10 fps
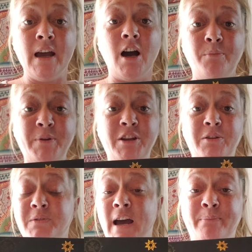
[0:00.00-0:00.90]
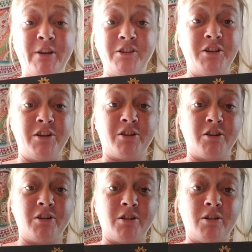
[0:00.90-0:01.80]
helping you tap into
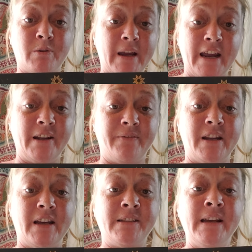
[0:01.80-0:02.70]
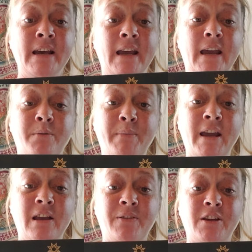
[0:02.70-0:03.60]
your creativeness and
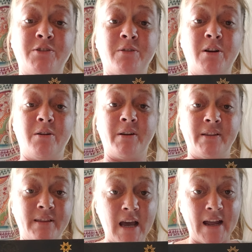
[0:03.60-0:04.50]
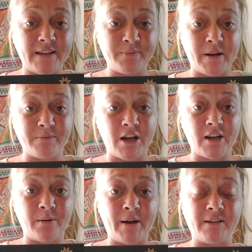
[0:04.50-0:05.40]
making things your own, and that is what I'm
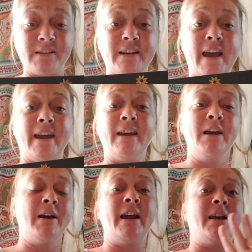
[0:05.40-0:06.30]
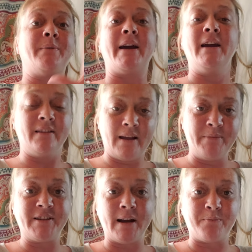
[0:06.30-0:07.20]
talking about today. Anyway, let
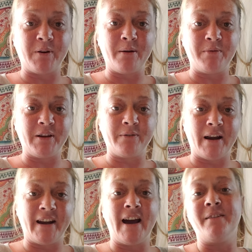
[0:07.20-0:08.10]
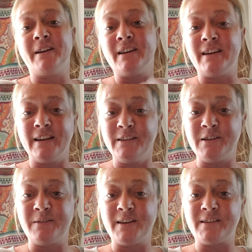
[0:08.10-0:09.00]
me stop rambling right now and get
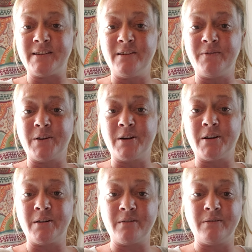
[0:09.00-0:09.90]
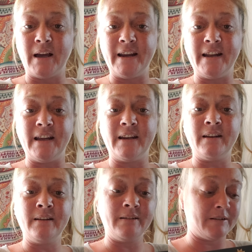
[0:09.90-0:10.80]
to this silver
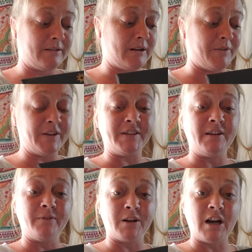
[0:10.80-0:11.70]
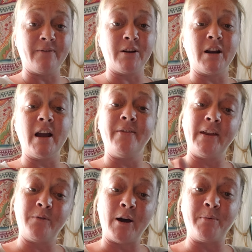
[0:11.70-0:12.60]
lining or this silver cover, and
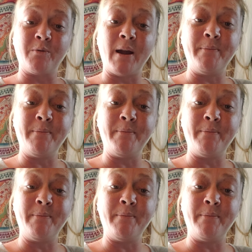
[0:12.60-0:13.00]
then I'll be right